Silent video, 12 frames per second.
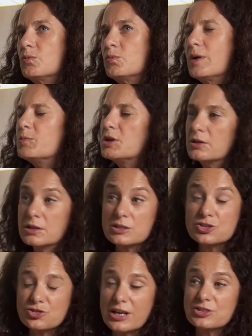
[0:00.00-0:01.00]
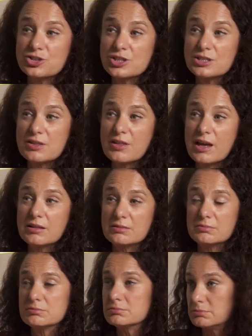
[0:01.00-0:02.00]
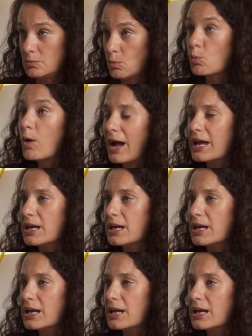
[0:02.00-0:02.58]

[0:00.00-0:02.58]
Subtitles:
When we look at strategies in that way,